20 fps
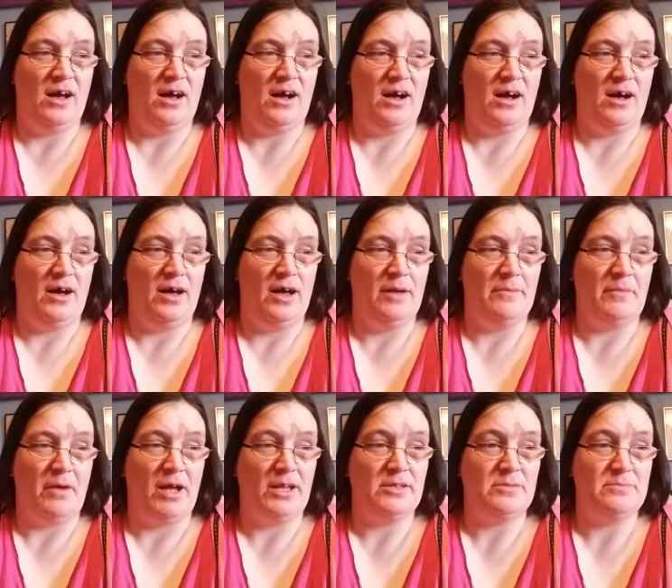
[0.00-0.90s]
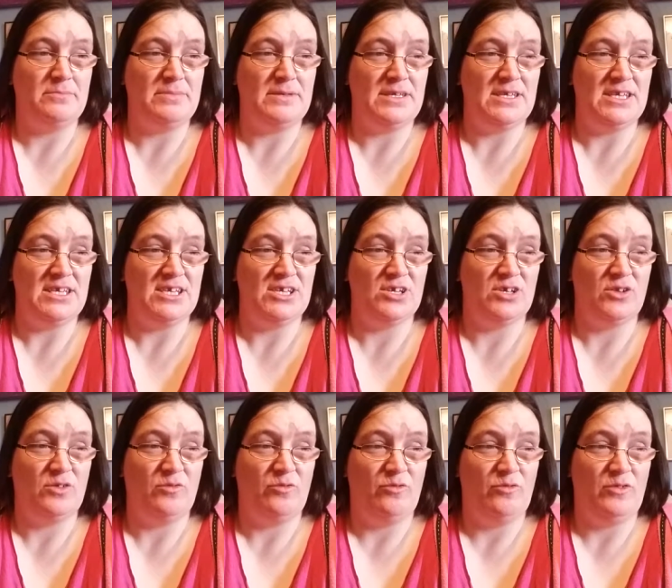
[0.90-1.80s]
Um, I'd be
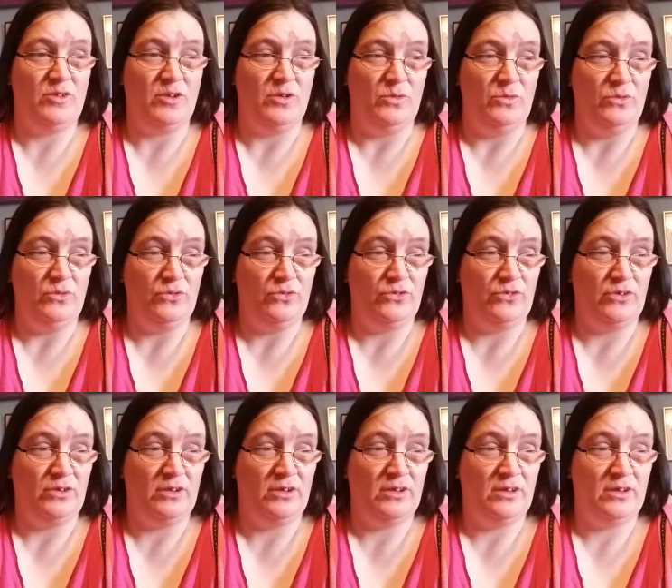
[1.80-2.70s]
confused.